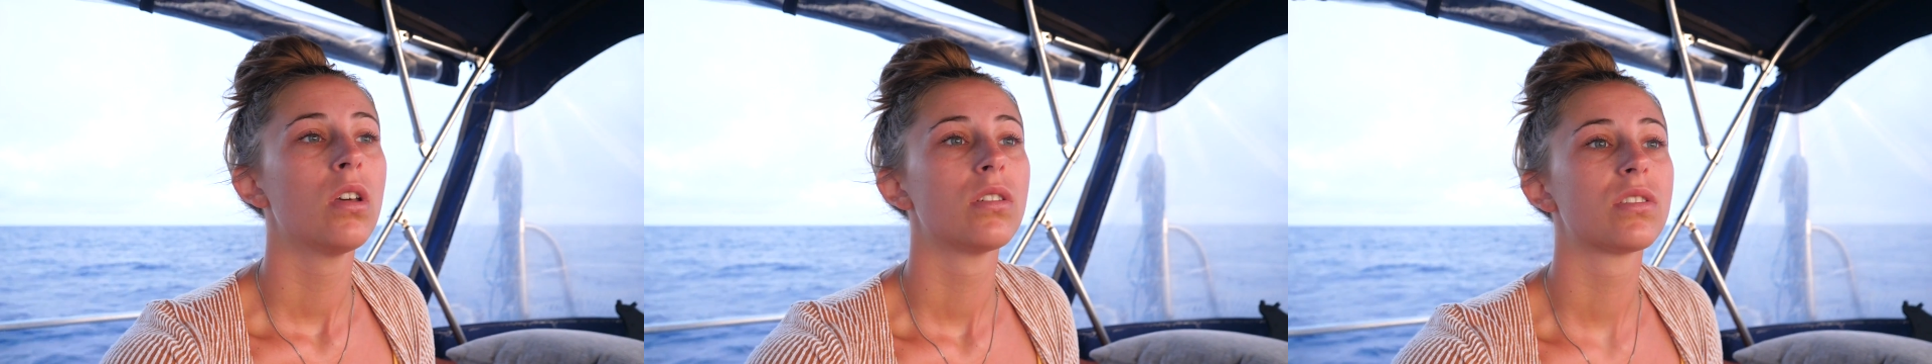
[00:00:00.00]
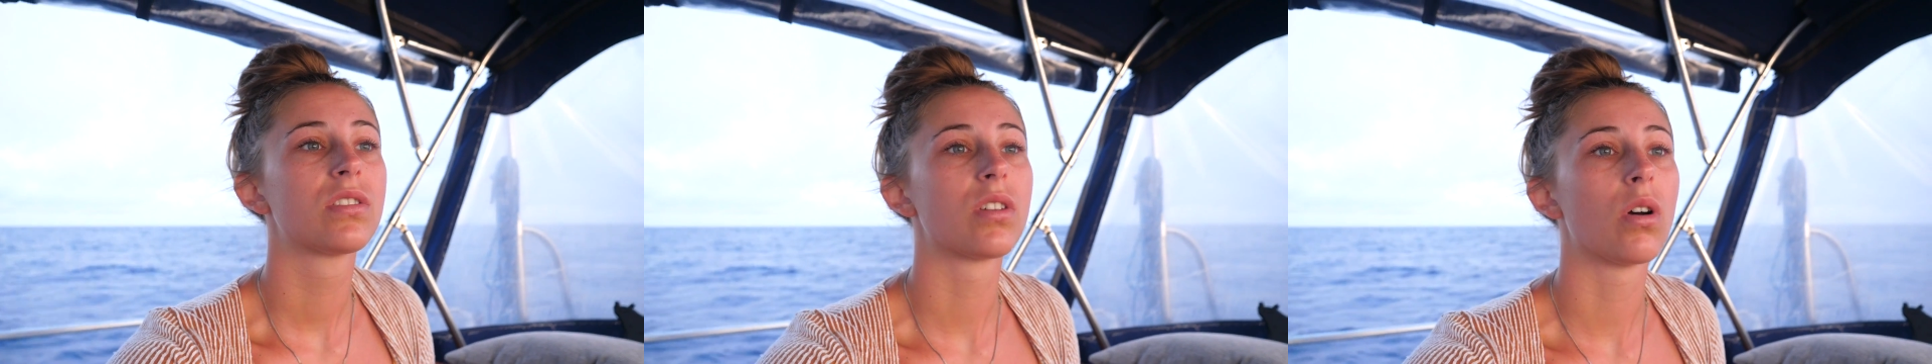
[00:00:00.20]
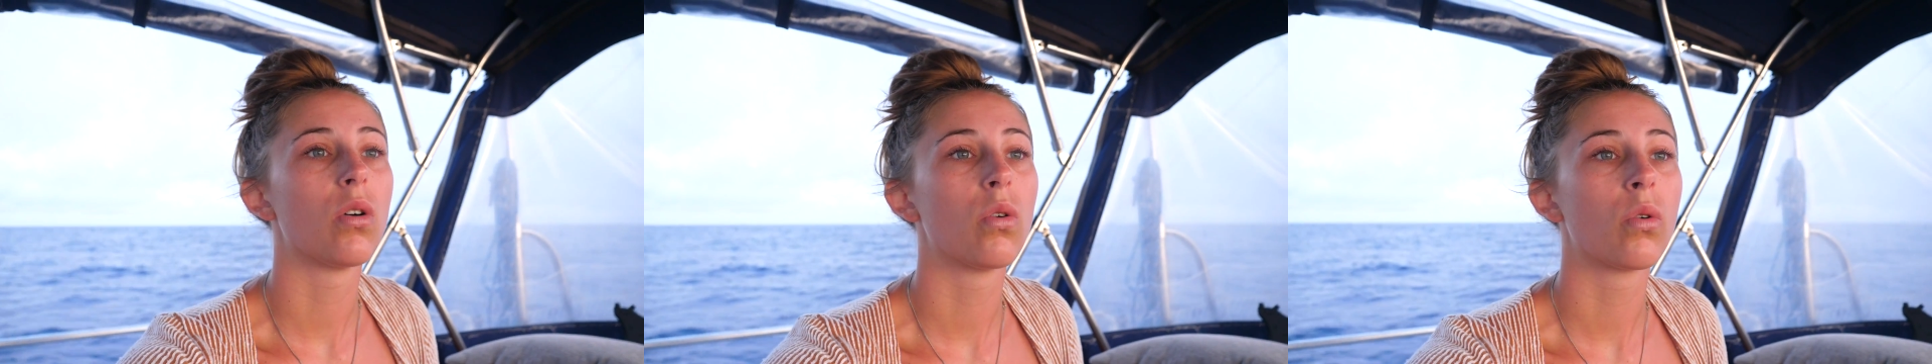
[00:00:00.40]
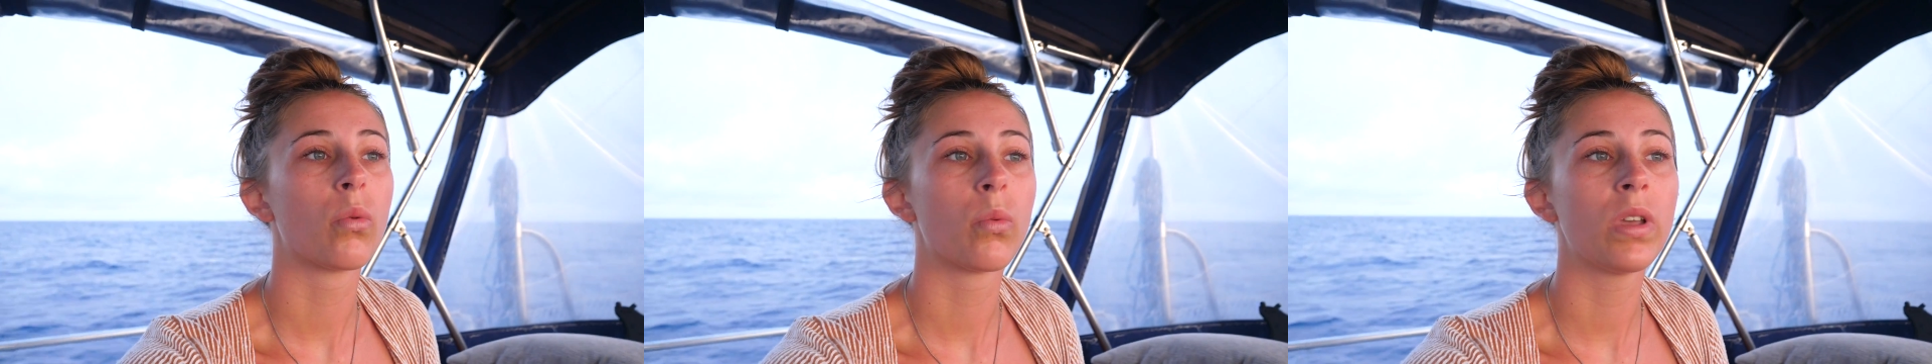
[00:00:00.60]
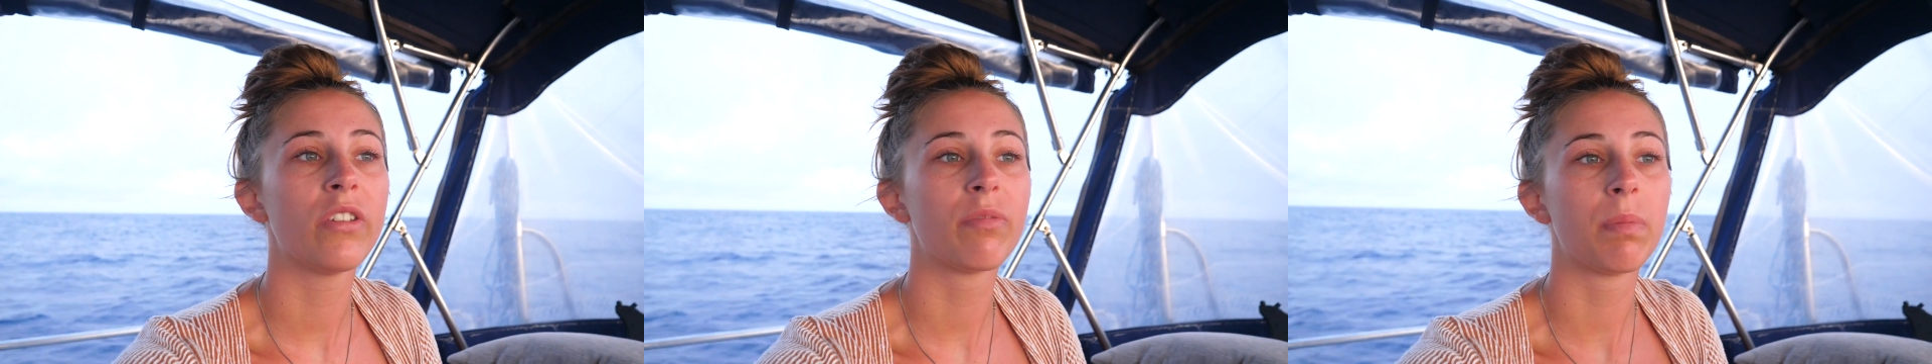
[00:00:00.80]
So
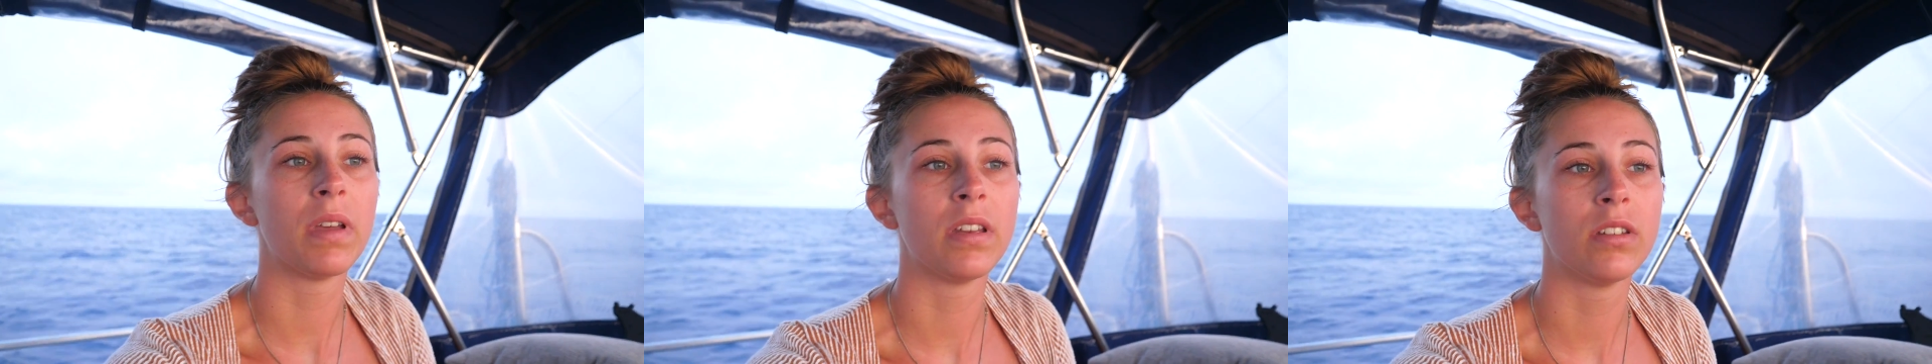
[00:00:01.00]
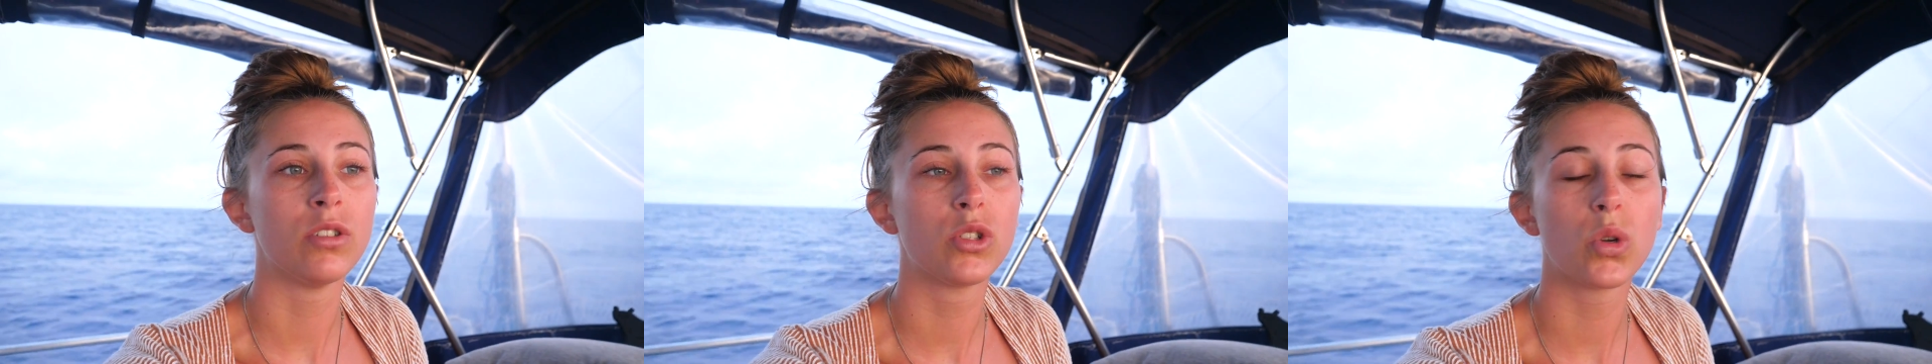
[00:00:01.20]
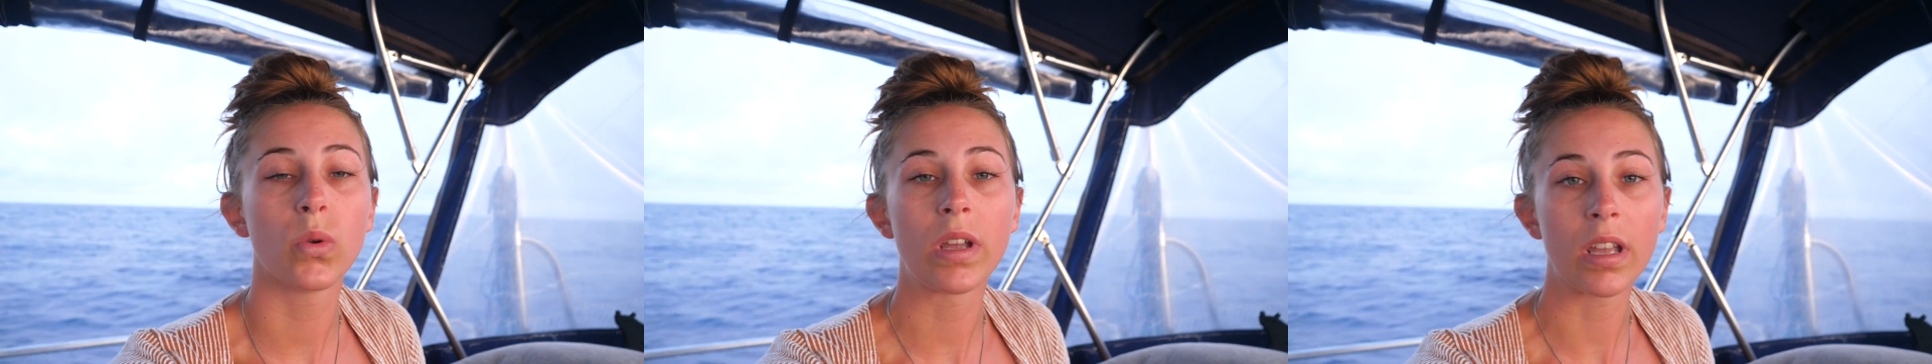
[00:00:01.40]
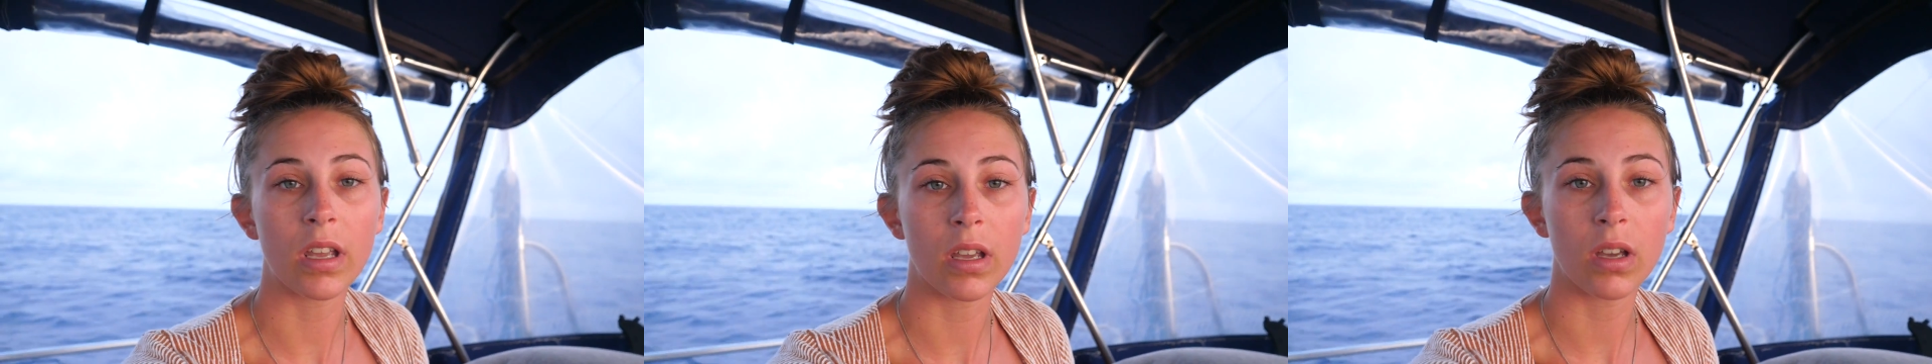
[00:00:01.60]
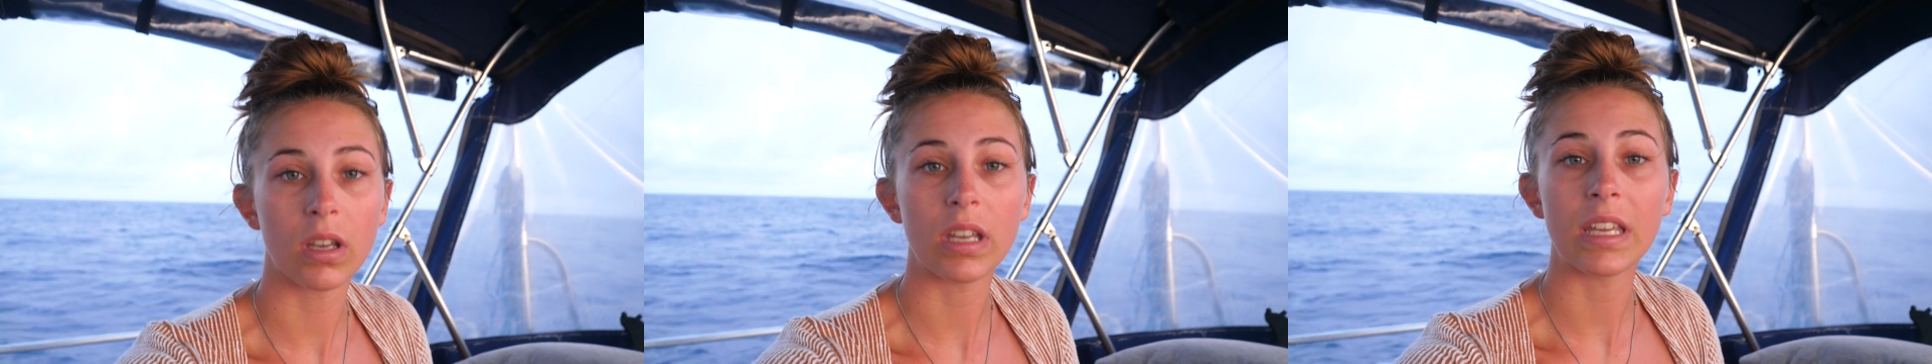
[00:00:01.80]
we've been
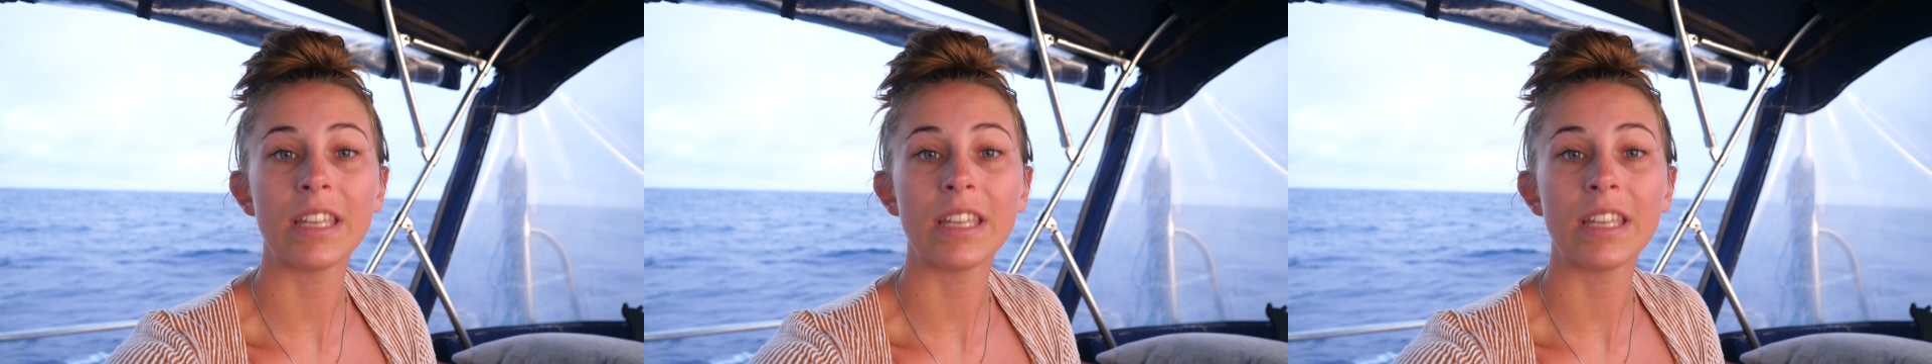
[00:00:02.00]
doing